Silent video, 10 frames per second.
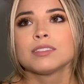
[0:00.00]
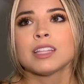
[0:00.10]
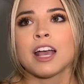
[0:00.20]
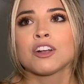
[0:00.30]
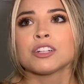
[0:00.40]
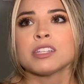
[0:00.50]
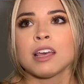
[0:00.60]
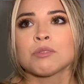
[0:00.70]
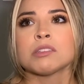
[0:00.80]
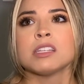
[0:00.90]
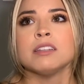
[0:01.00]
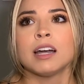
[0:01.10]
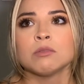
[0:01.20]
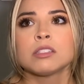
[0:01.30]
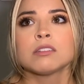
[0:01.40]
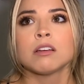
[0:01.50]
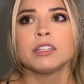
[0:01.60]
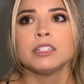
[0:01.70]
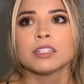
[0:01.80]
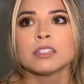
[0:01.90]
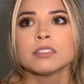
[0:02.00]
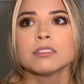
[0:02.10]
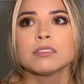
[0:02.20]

that her death was announced on here,